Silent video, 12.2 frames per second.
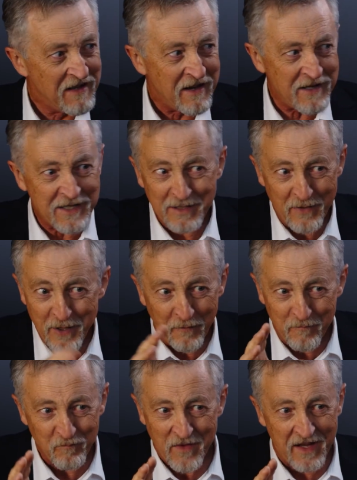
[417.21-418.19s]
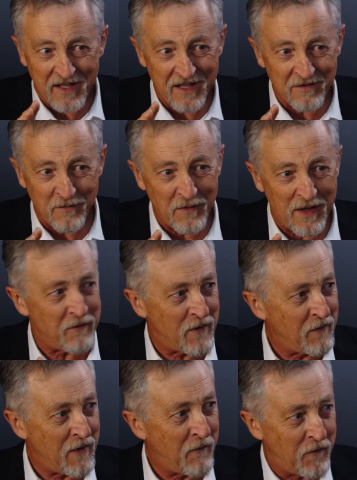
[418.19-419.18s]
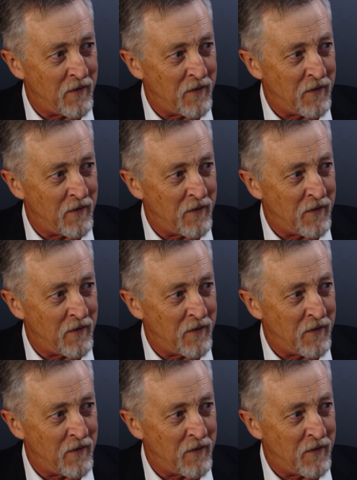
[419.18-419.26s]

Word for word: and he said, if they're not against, if, if, they're,